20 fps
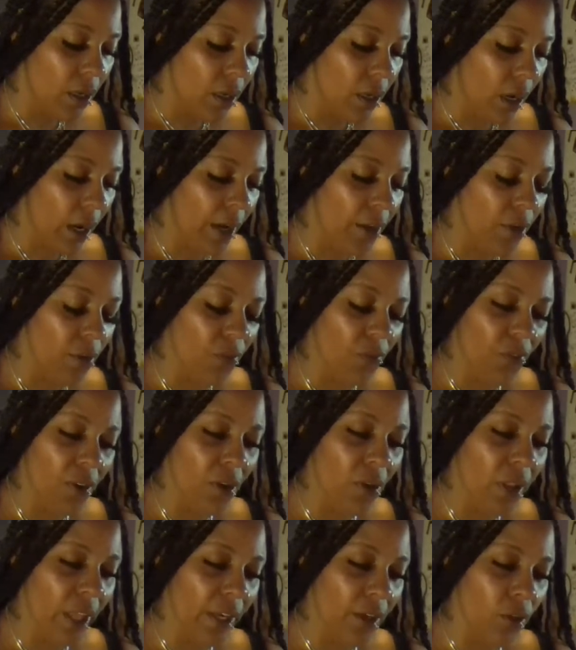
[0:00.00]
and you
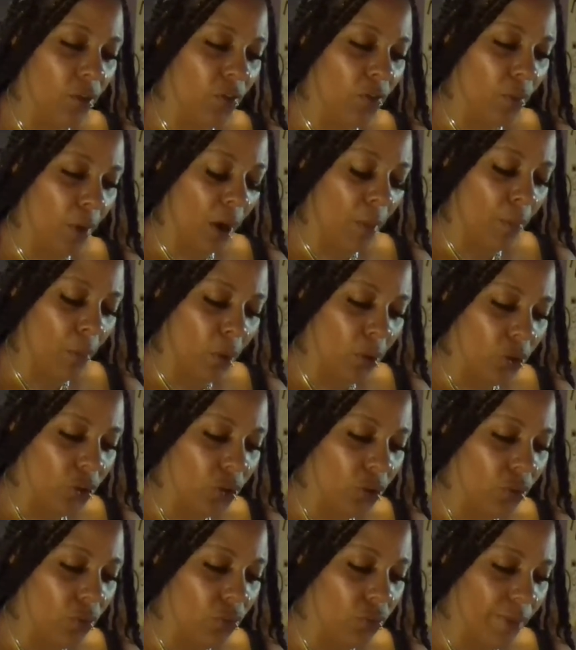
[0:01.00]
feel like you
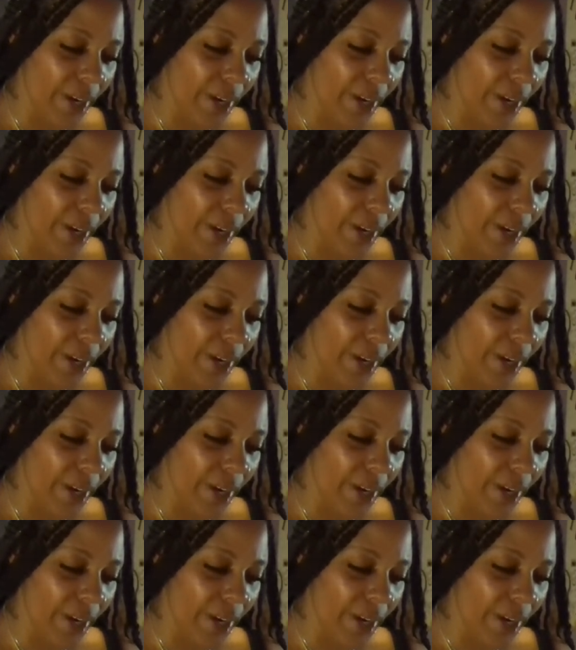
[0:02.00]
emotional